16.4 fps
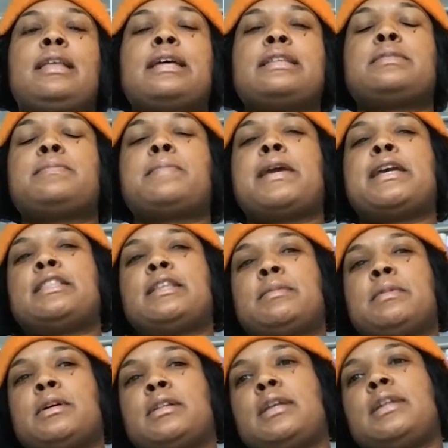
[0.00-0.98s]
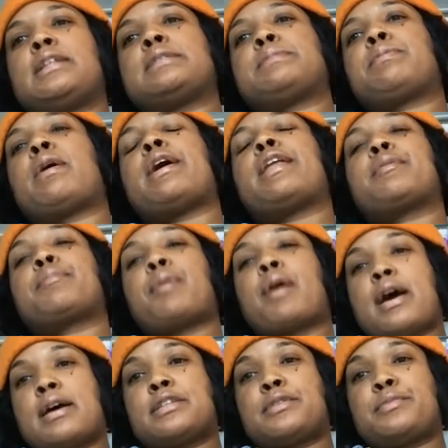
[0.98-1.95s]
make them the cleanest product
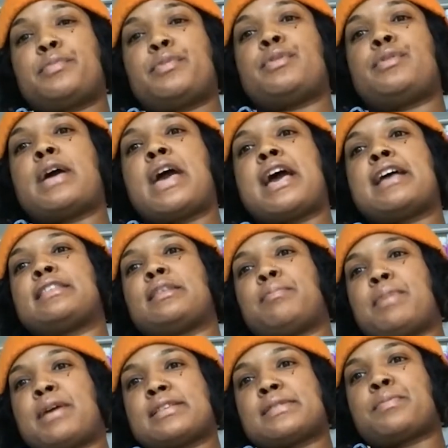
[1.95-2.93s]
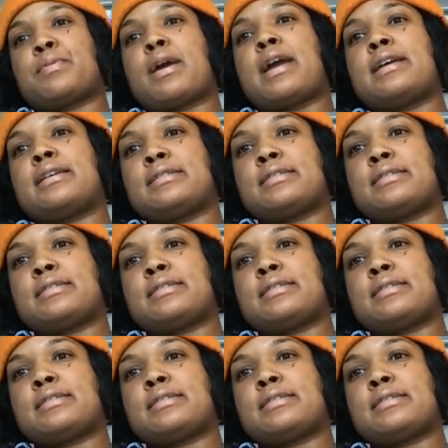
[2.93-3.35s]
possible at the best price.